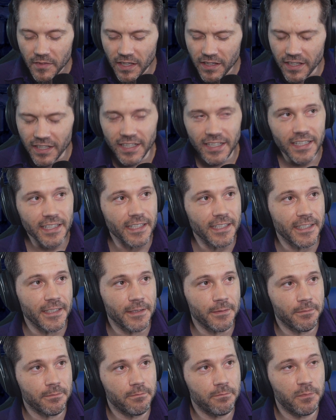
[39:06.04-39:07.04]

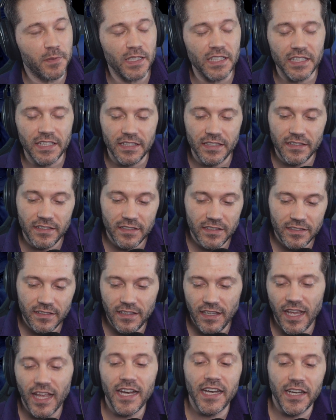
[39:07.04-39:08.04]
But
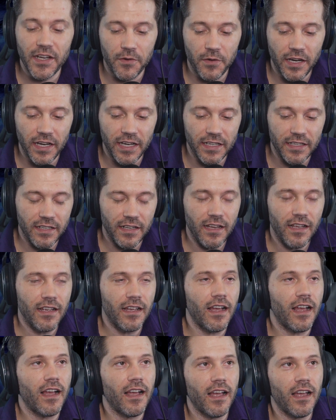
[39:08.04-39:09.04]
at any rate,
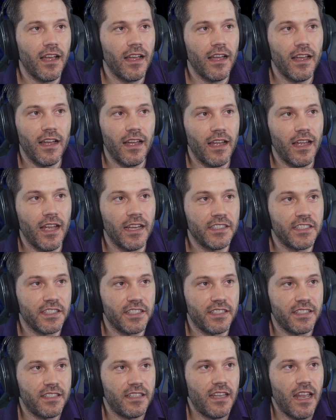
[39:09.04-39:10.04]
I
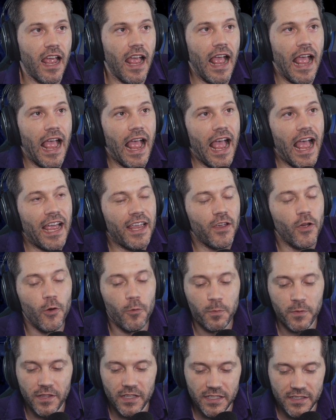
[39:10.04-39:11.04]

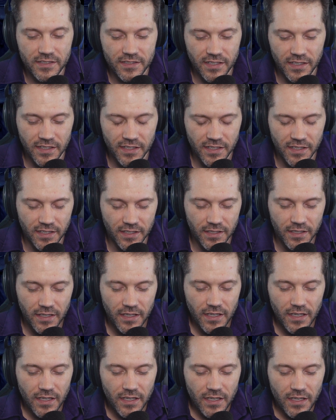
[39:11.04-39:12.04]
hope that
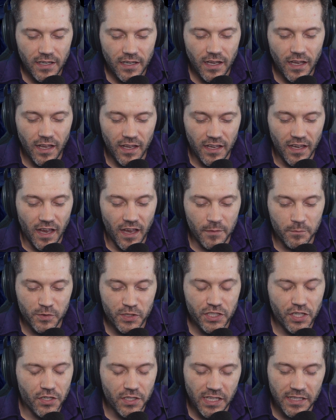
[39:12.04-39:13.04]
I'm
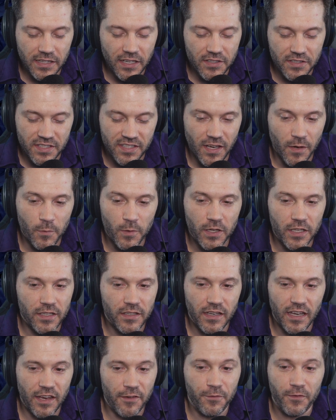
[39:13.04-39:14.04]
sure that there's someone,
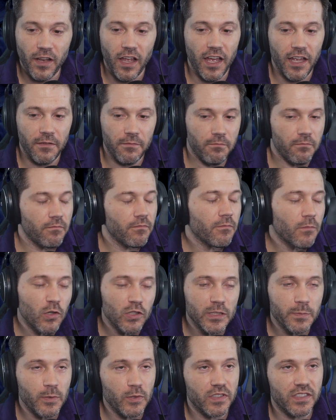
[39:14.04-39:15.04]
if not
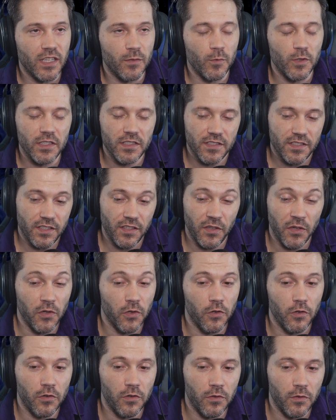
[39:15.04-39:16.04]
multiple someones,
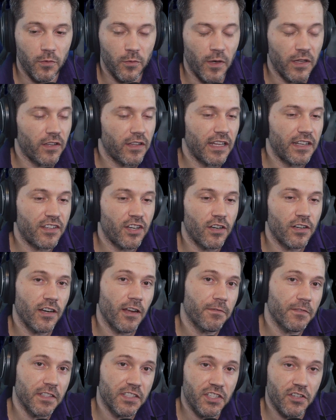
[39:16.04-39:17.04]
who, whether they turned
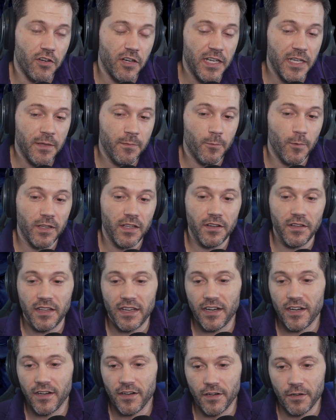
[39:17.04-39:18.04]
off the stream, whether
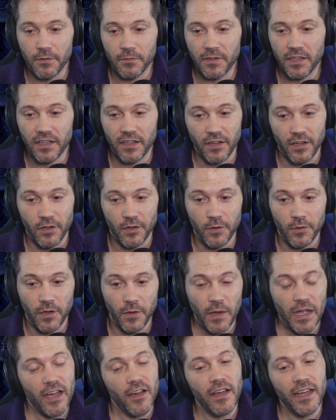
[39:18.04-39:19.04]
they're,
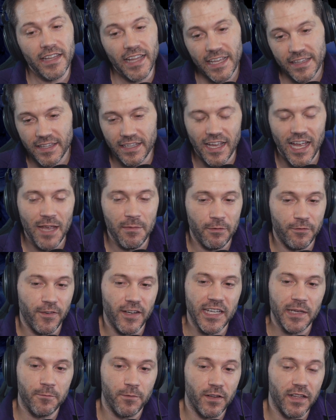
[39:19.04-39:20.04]
well, I like the guy, but
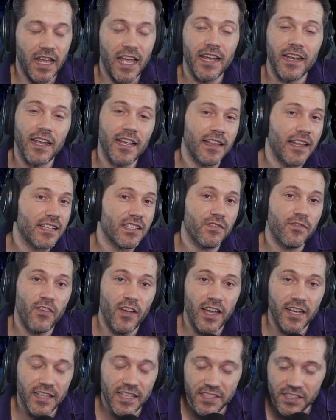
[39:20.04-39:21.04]
fuck him for that, and that's
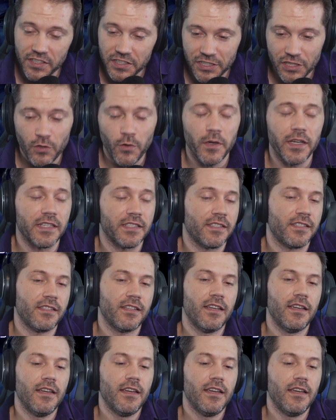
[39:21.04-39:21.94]
fine. That's your choice.